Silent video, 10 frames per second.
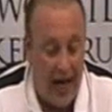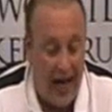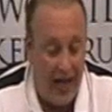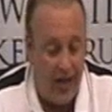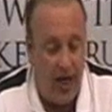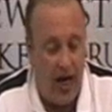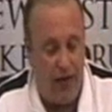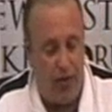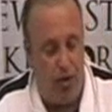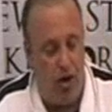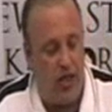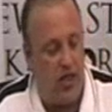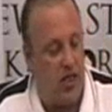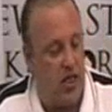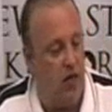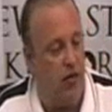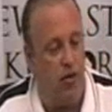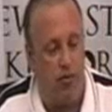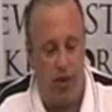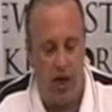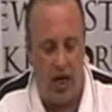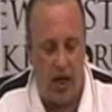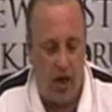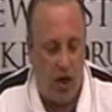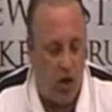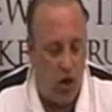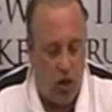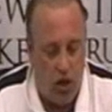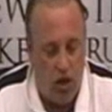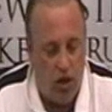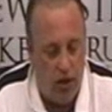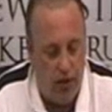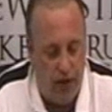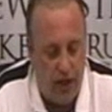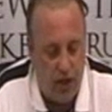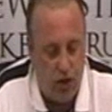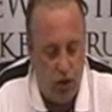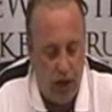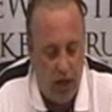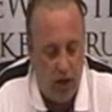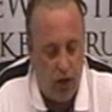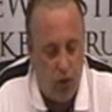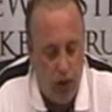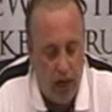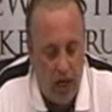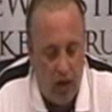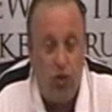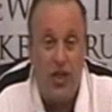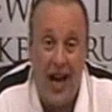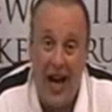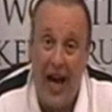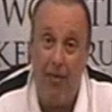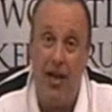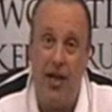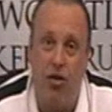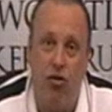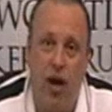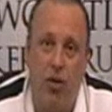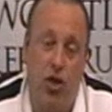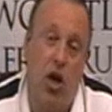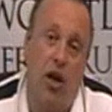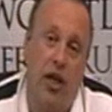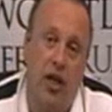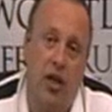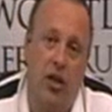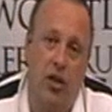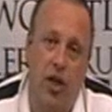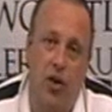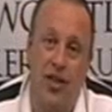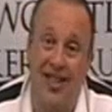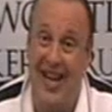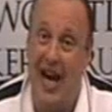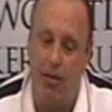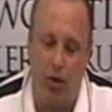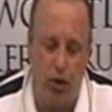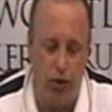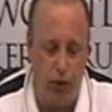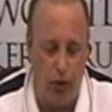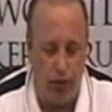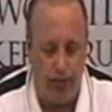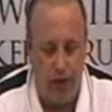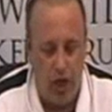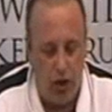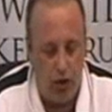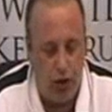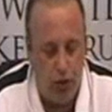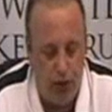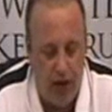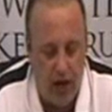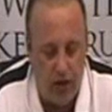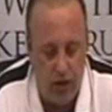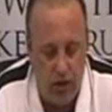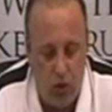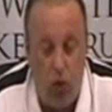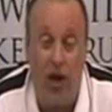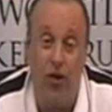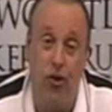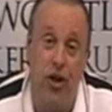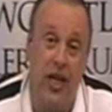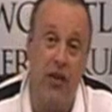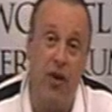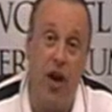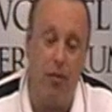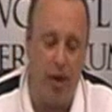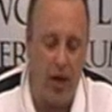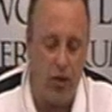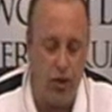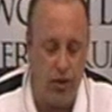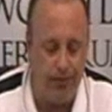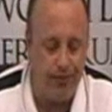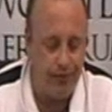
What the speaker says: And I have the prizes here from the finishing order. The winner was Hamid Raushani, known as D Hammer on the forum, £2,185.